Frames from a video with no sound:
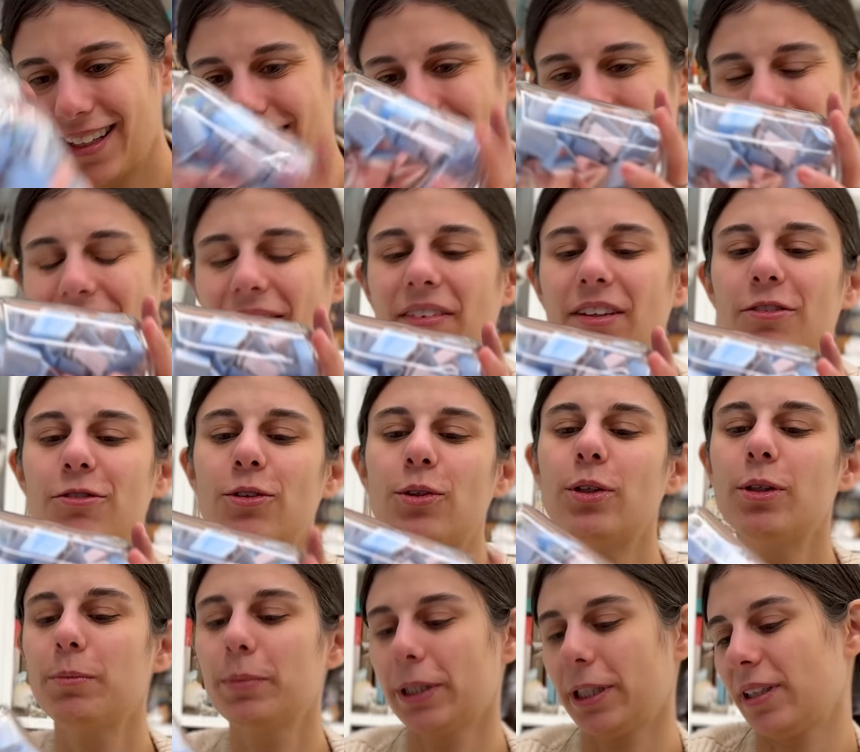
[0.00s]

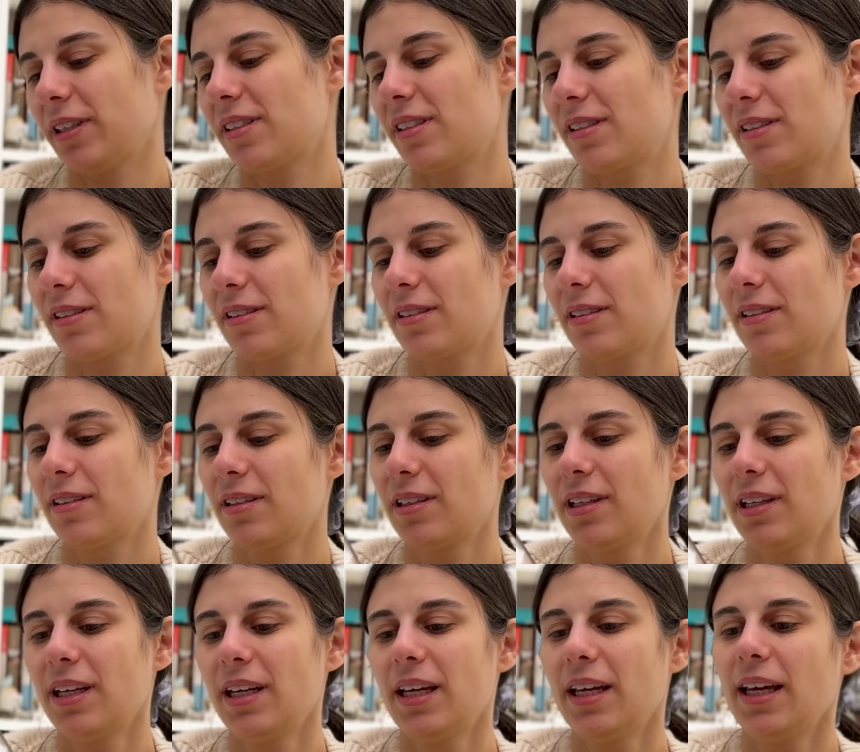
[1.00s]
74 books
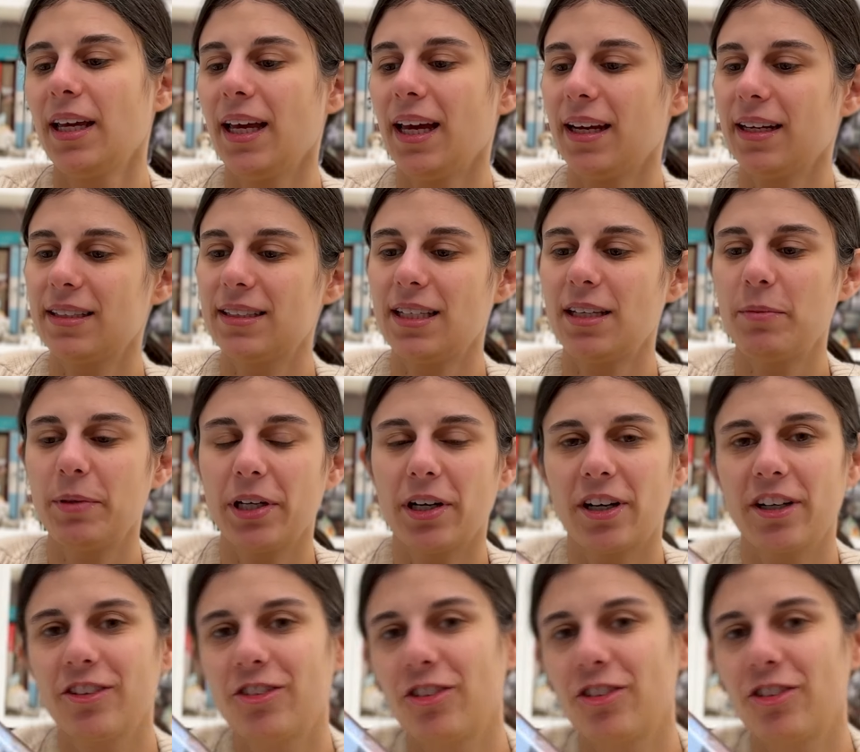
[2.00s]
and a TBR